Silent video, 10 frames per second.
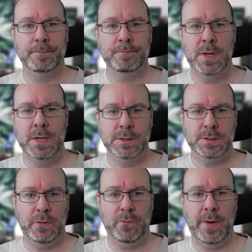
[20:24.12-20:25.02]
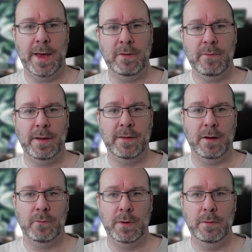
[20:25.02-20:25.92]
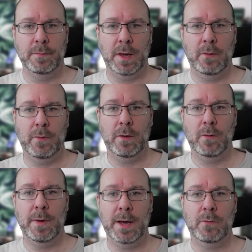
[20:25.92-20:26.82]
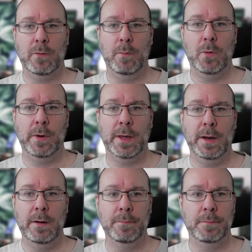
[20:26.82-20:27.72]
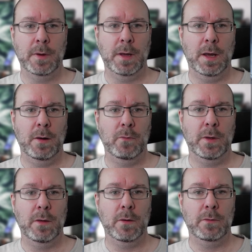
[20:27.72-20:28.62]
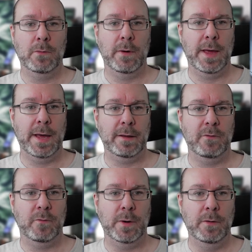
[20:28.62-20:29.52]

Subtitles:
So if we activate that one and we go back to our board again and we go to our active sprint,